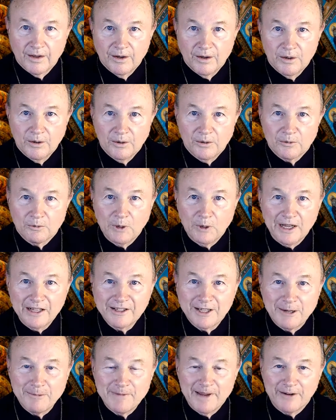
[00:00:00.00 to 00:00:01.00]

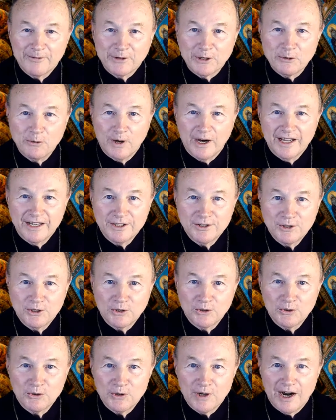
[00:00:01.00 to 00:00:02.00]
Welcome everyone
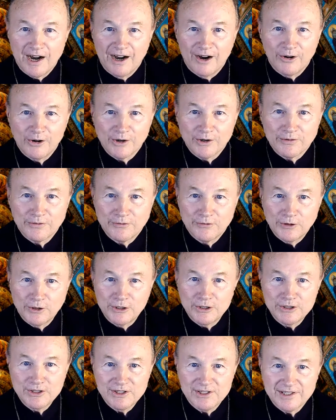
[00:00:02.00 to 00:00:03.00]
to our
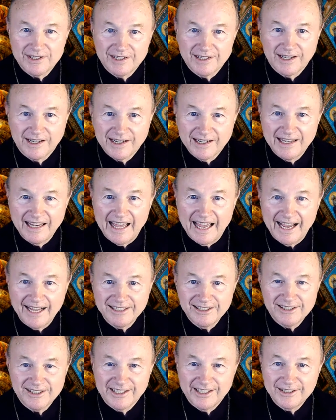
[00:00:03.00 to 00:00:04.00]
first class.
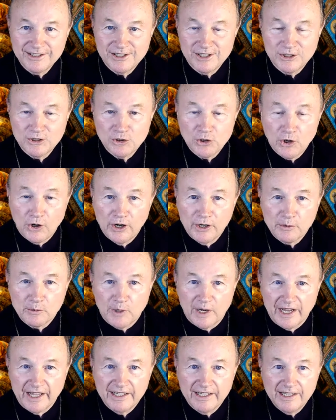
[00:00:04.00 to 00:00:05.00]
It's a short
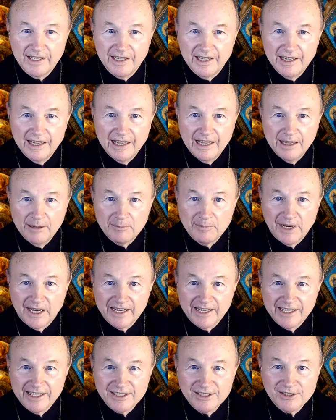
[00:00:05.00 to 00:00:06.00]
one, but
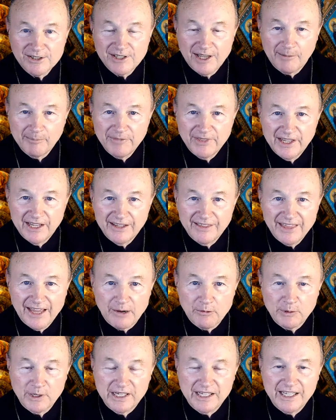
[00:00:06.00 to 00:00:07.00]
it's something that
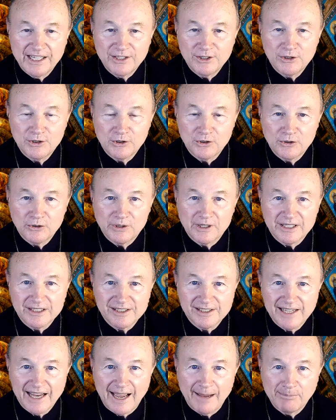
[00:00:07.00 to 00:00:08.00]
we need to
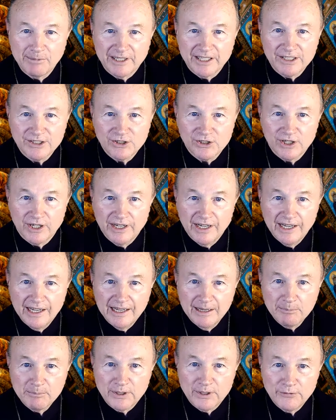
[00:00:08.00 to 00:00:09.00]
establish
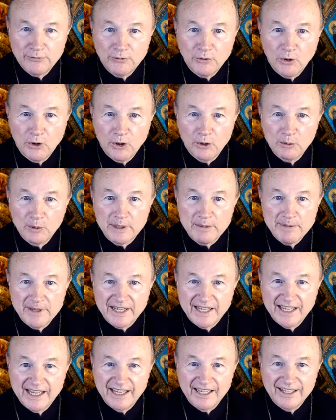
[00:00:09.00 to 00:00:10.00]
before we
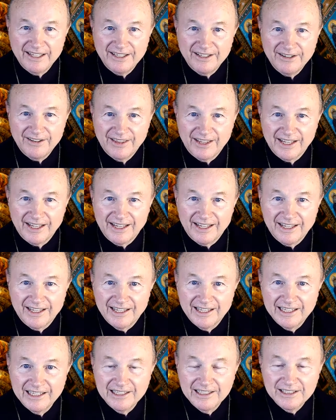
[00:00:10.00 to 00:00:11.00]
begin the
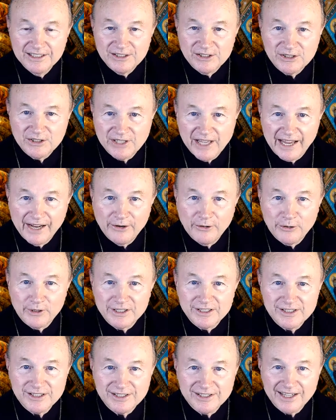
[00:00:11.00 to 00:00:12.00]
sacred
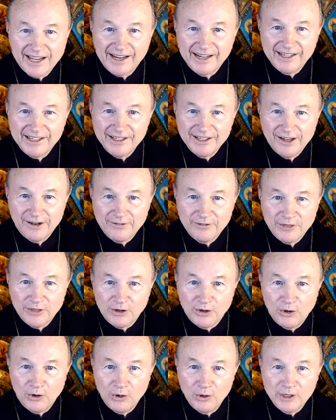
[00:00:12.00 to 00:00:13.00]
study of the
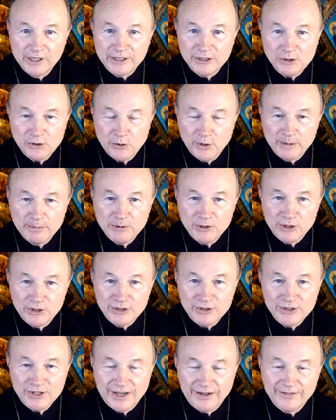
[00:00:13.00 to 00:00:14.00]
Holy Scriptures
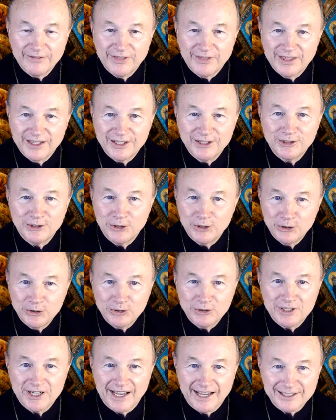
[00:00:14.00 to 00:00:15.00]
of the New
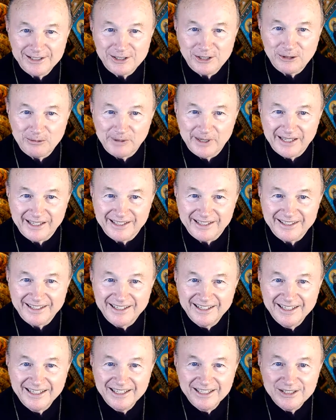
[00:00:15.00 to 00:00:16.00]
Testament.
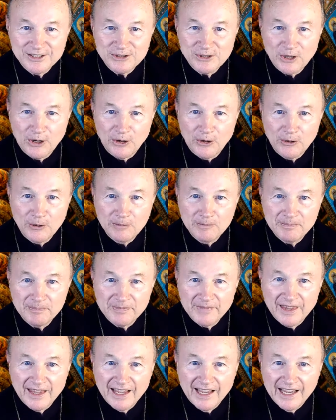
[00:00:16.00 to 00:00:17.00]
So
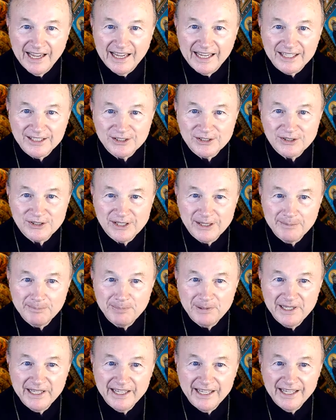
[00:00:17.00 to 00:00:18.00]
it's
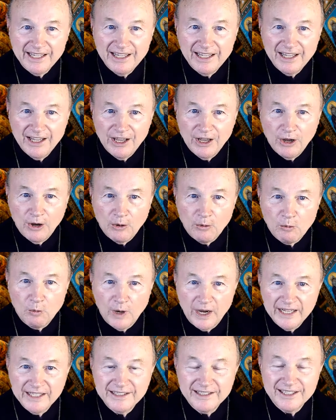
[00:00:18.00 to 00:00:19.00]
simply,
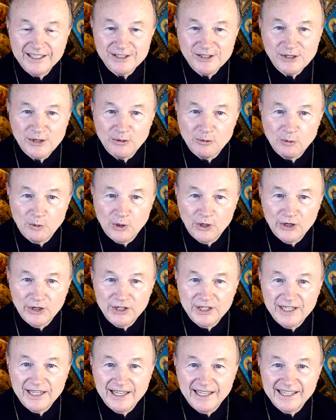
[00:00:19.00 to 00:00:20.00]
what does the word
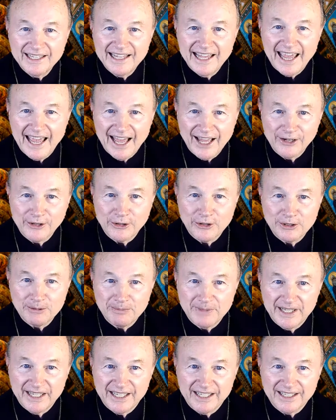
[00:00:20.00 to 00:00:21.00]
canon
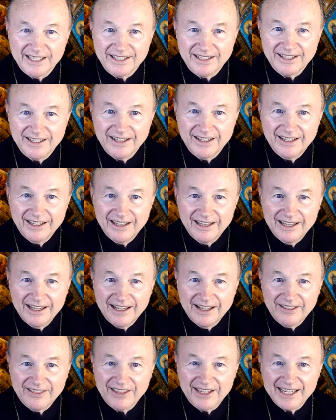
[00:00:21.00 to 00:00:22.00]
mean?
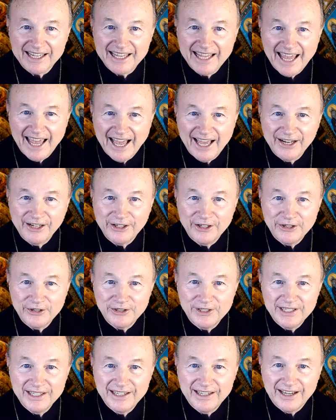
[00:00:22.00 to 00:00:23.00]
The
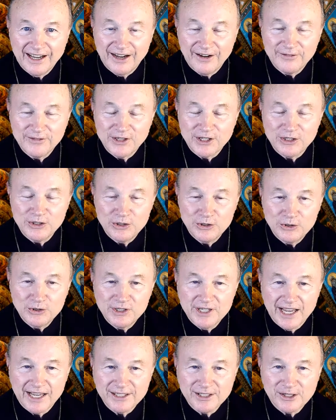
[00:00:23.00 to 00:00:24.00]
canon of the New
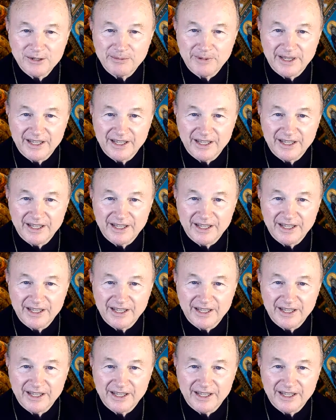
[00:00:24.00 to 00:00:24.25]
Testament.